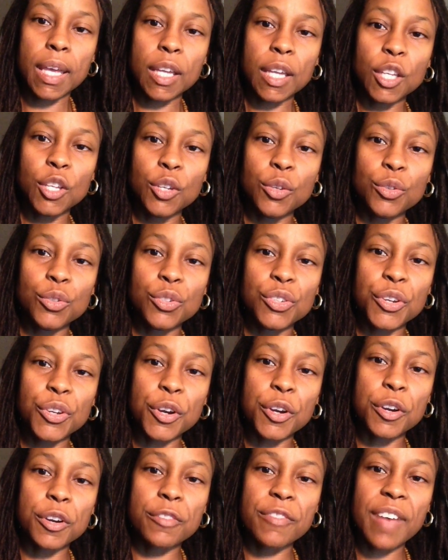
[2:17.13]
use
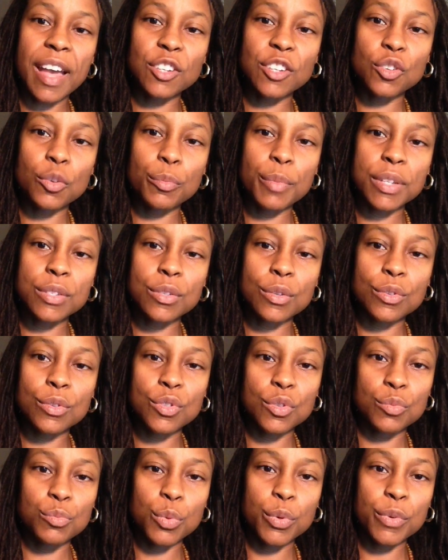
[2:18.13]
your vaginal muscles
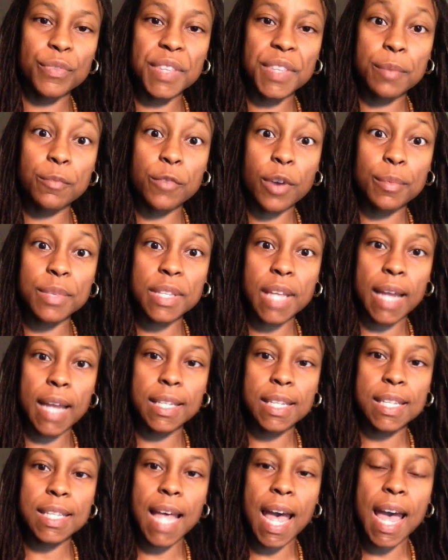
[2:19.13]
to move them from side
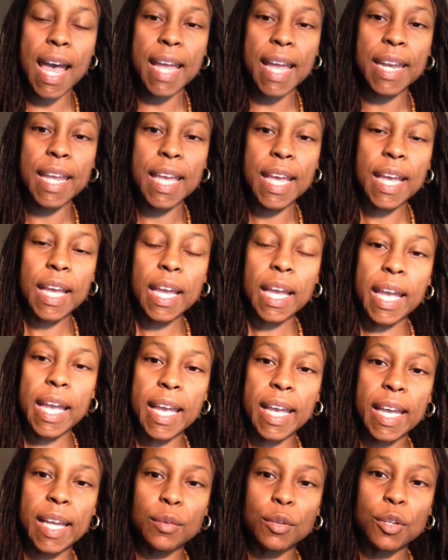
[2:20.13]
to side,
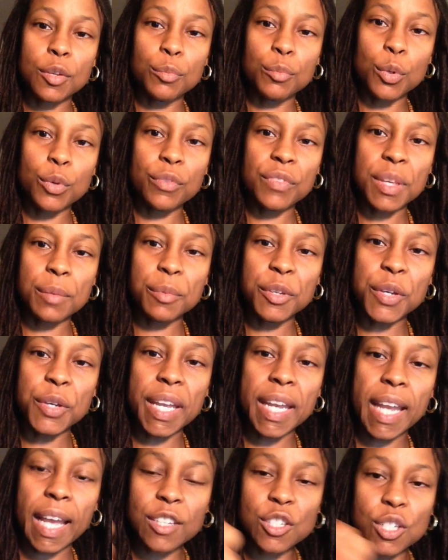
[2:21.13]
and to move them, you
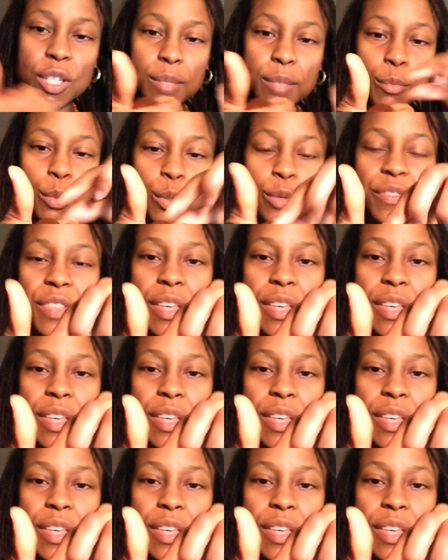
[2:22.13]
can actually move